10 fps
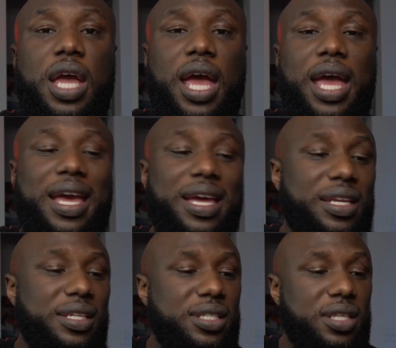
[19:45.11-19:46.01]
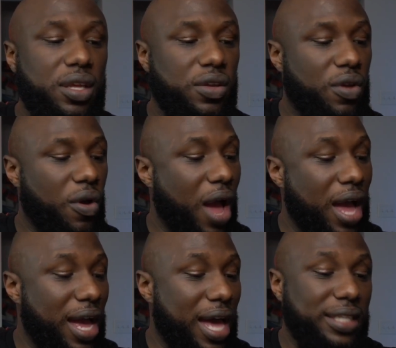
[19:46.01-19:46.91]
And, you know,
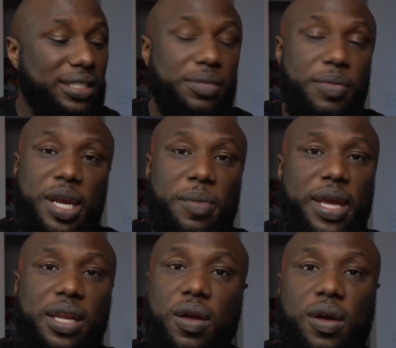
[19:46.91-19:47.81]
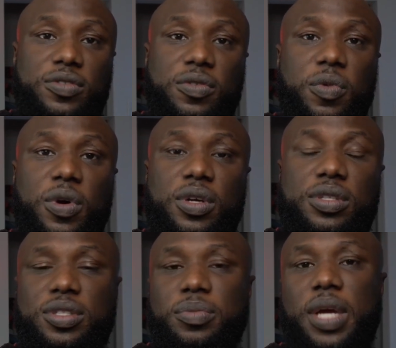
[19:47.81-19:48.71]
I honestly, man, I'm at a loss for
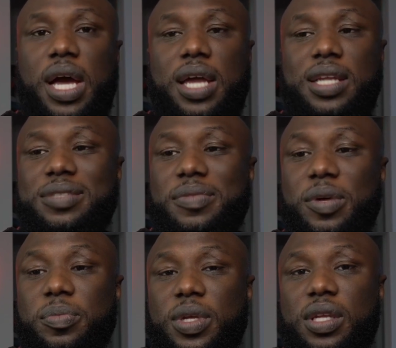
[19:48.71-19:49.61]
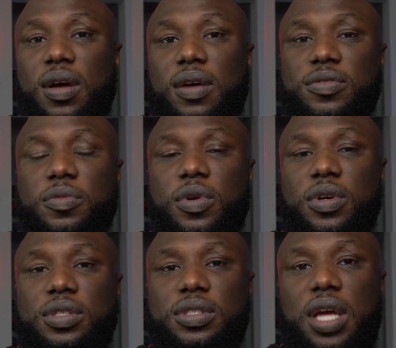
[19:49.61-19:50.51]
words, to be honest. I'm a complete loss for
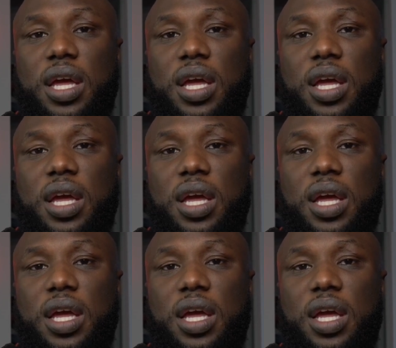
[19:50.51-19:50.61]
words.